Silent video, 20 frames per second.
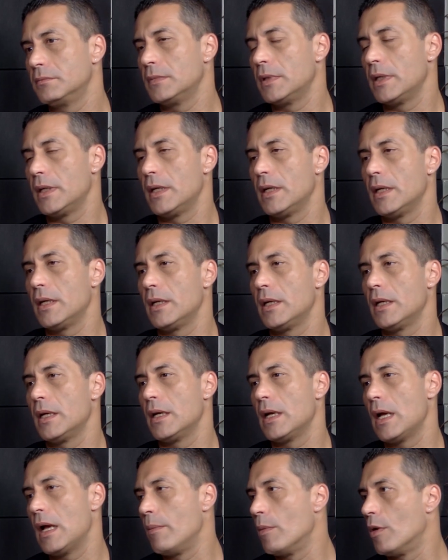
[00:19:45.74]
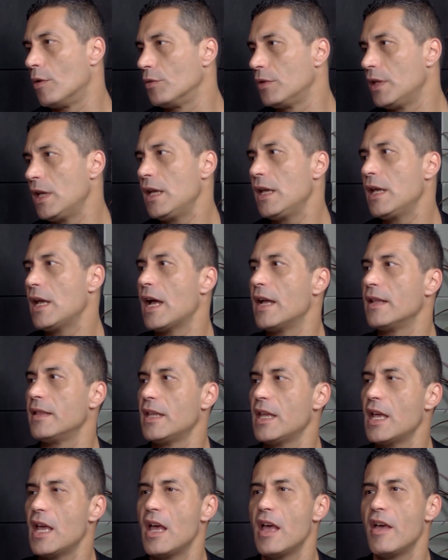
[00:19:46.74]
MOD,
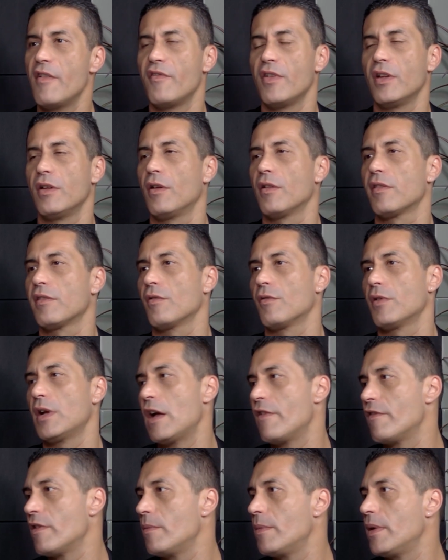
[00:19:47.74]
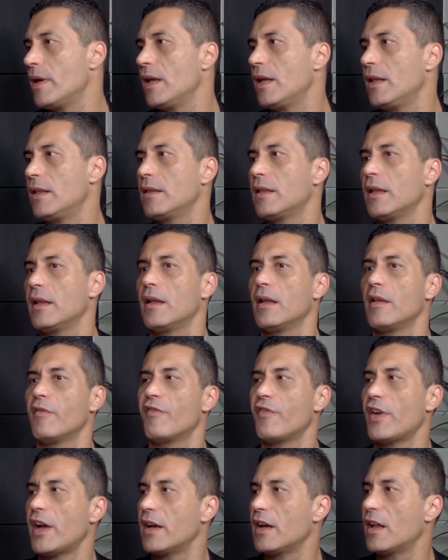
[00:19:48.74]
IDF, and also government,
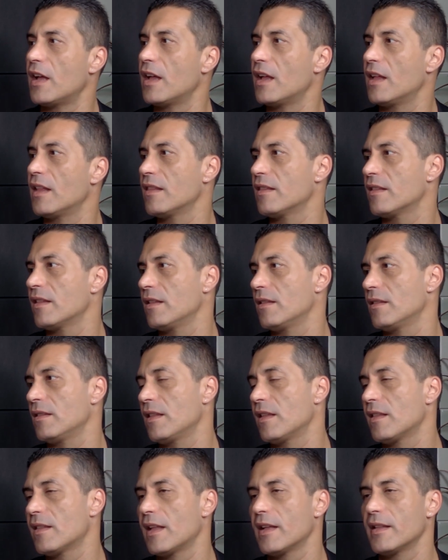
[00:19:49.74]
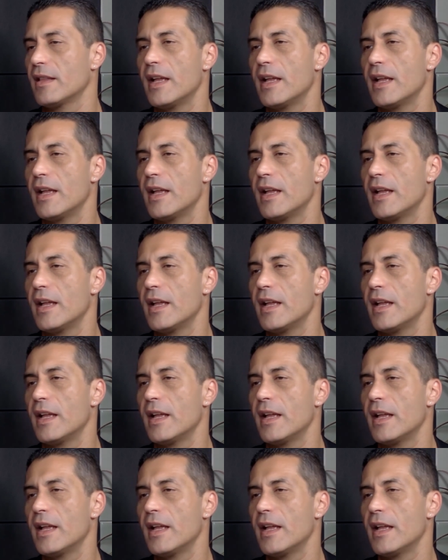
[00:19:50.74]
finance, and things like